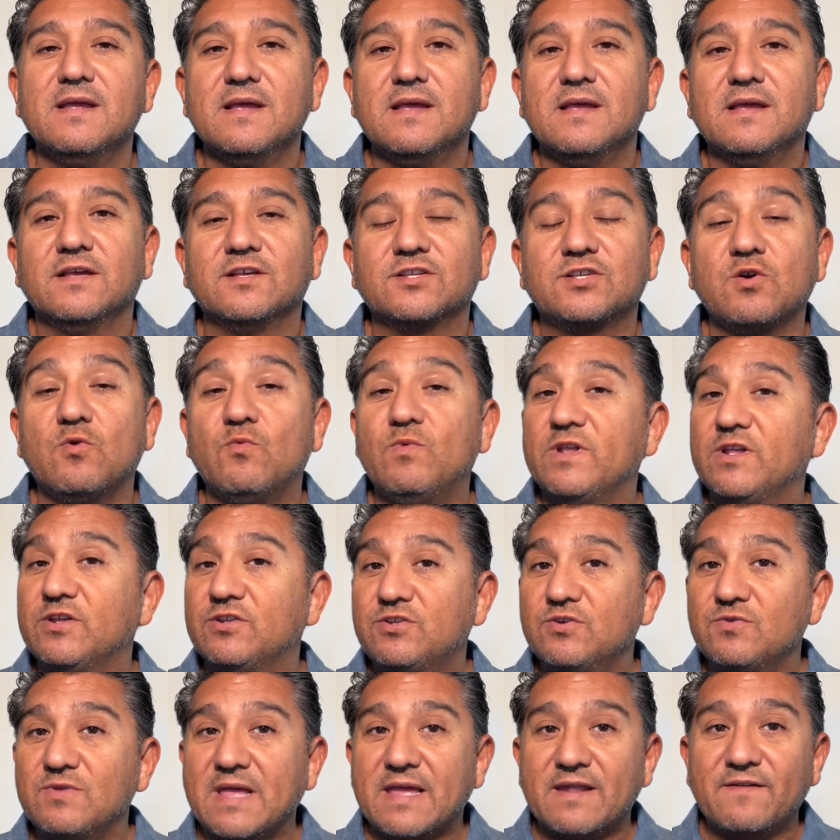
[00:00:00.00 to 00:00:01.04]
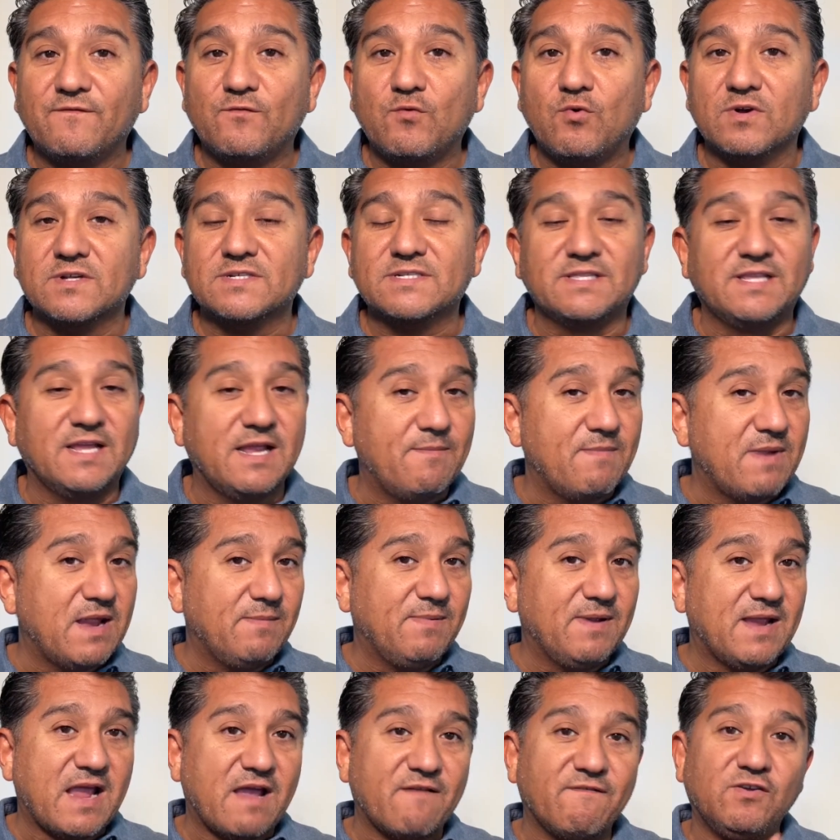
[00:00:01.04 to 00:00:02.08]
So when you do that, of course, they may be
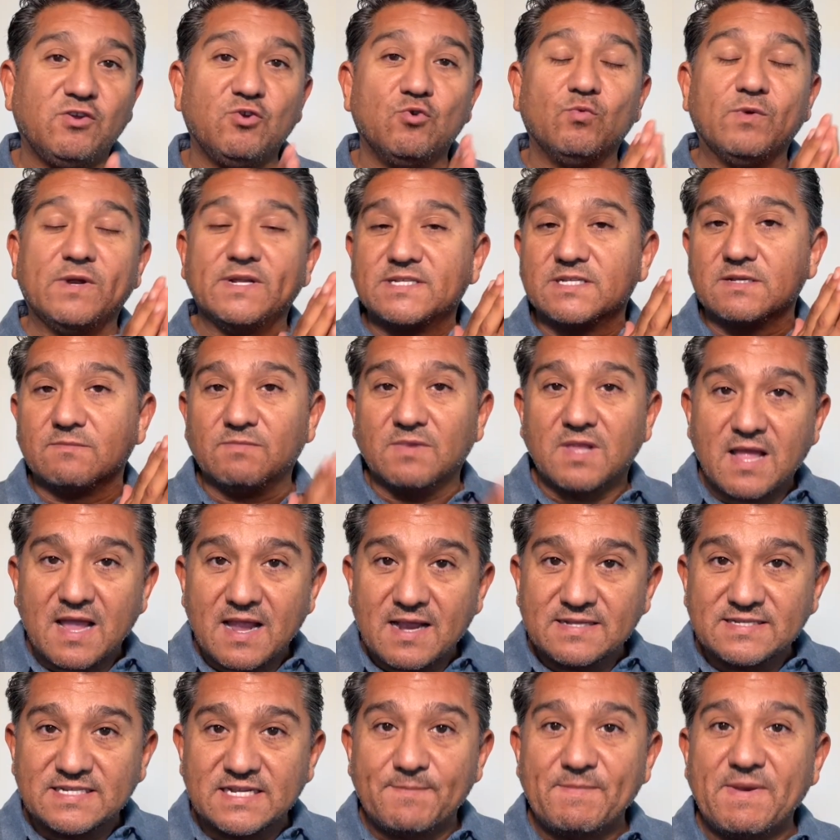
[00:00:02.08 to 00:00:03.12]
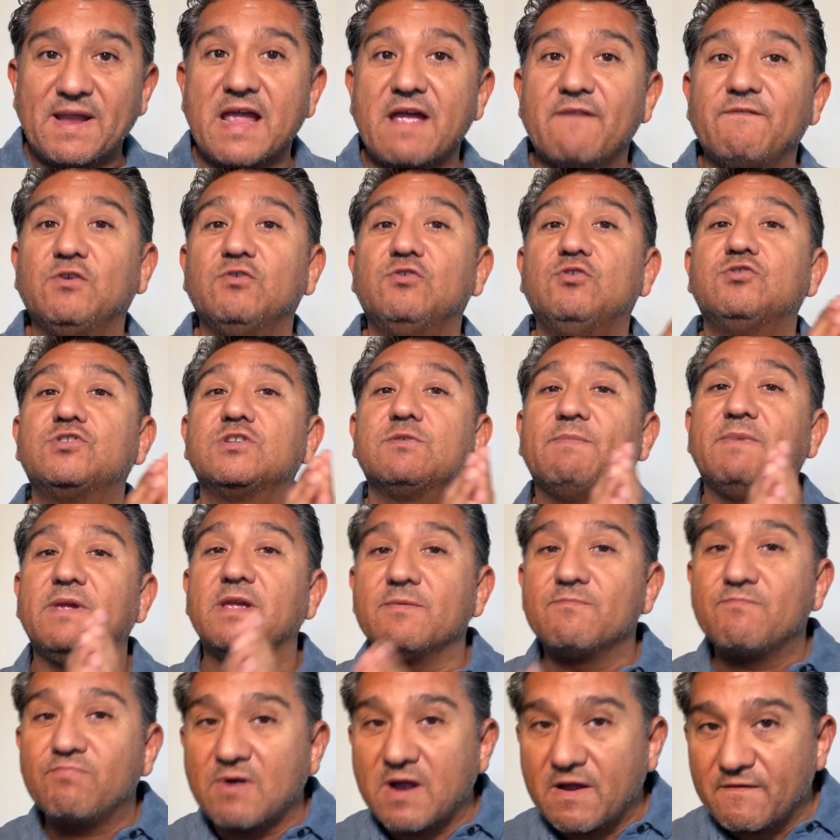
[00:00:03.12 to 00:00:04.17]
having you read some lines. They may have you do some
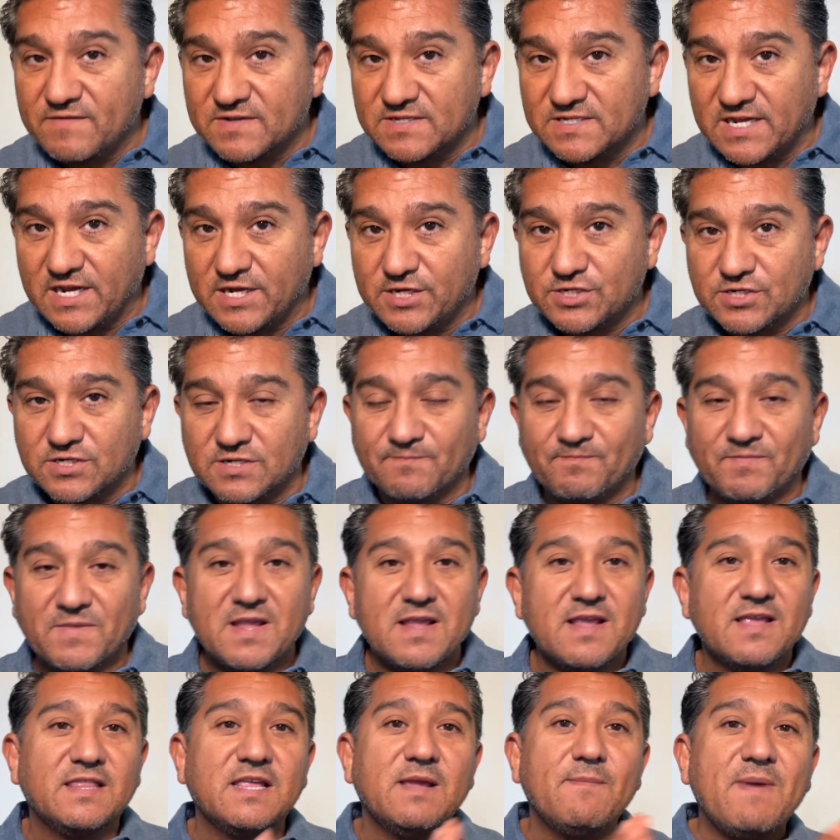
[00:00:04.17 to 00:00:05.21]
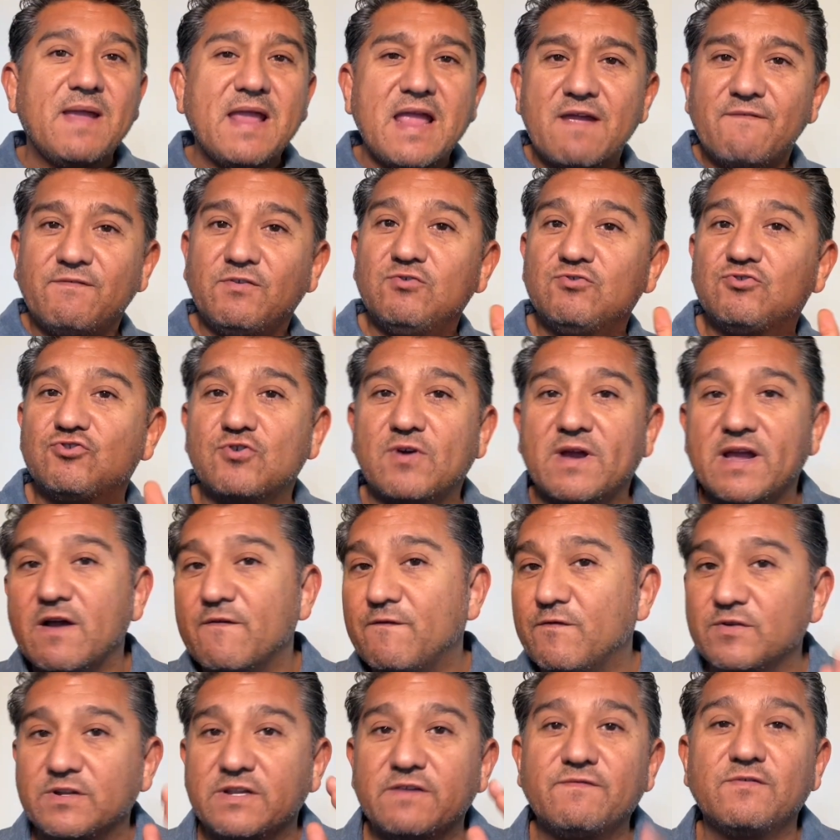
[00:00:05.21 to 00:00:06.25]
improvisation. They may have you try out
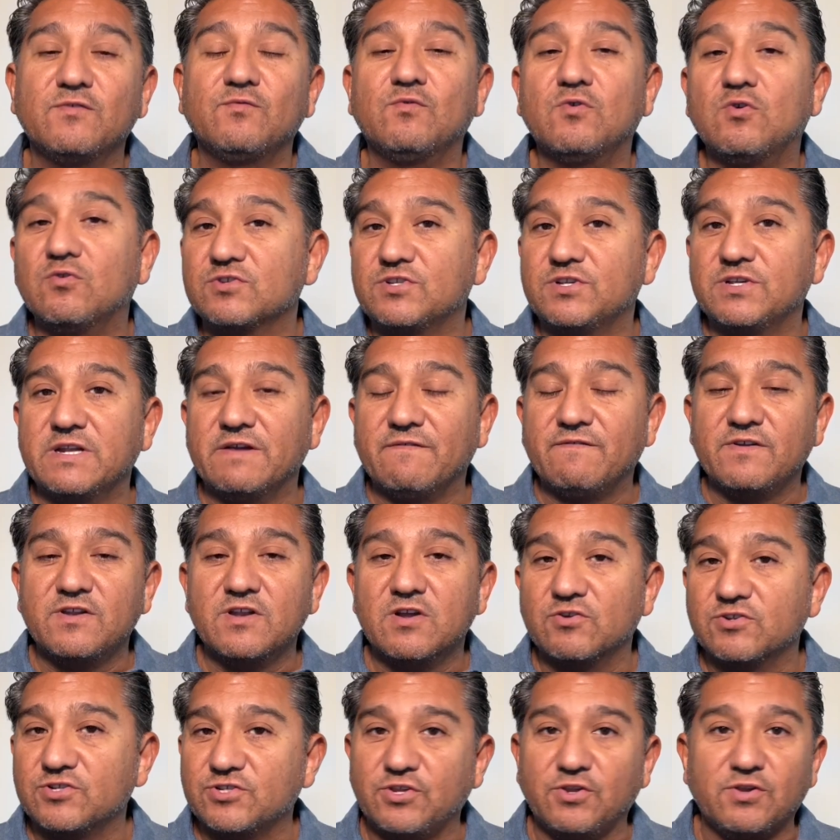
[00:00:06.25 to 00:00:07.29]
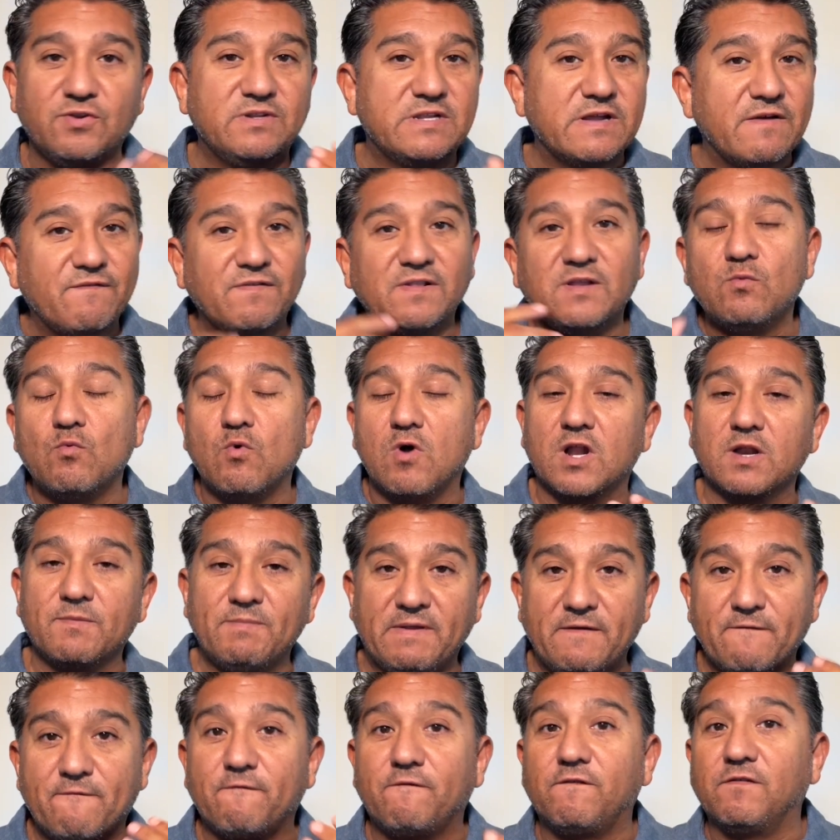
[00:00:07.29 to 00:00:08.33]
for different roles. You never know. So you definitely want to be
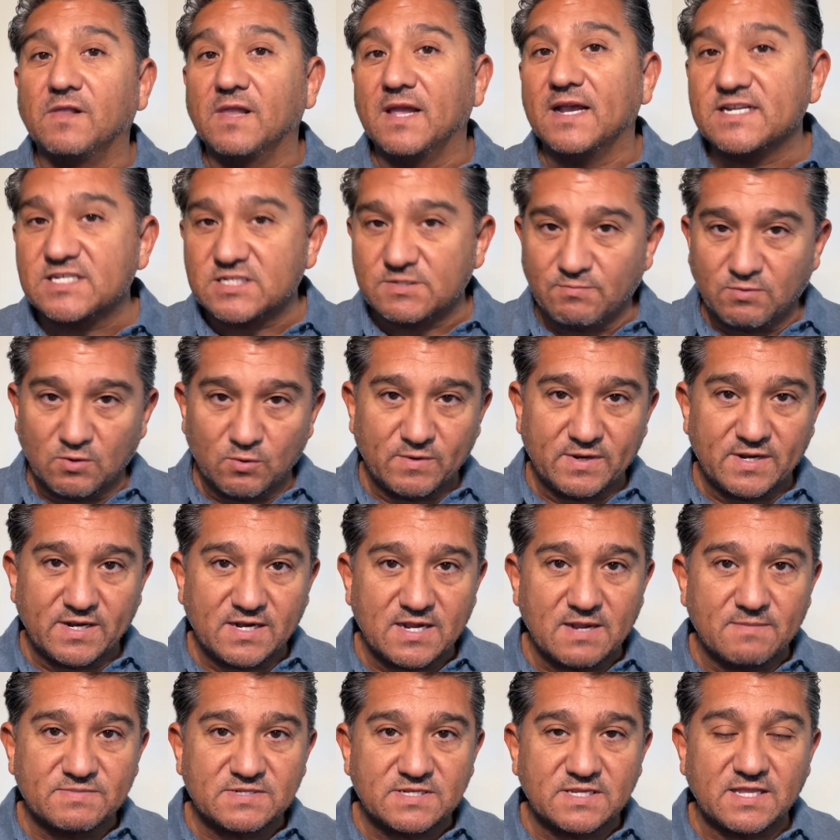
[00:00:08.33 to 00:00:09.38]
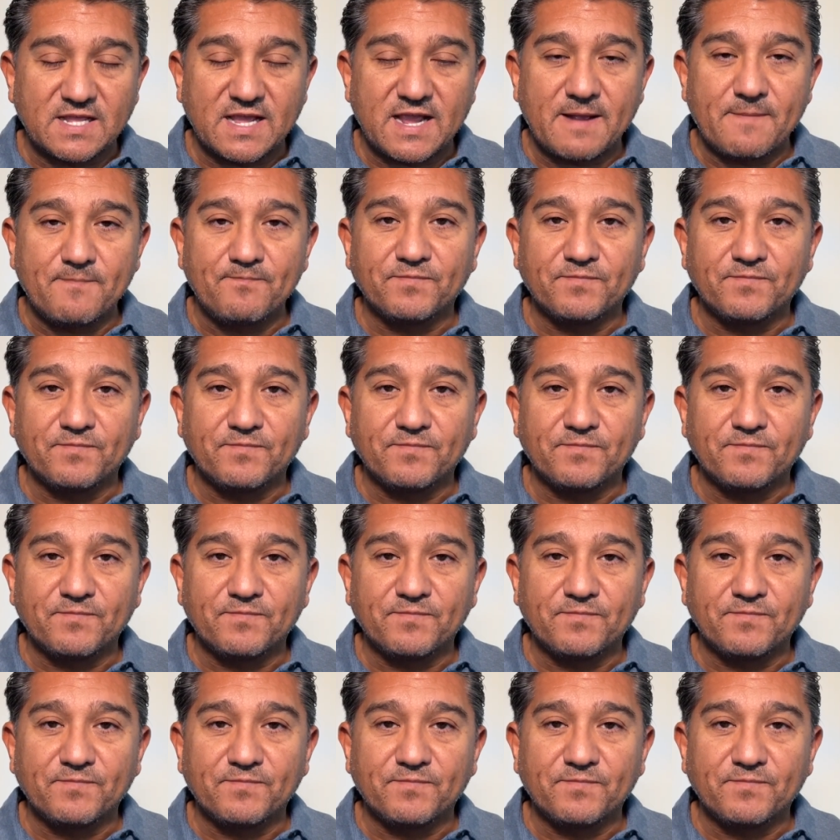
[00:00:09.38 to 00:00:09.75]
flexible when it comes to that.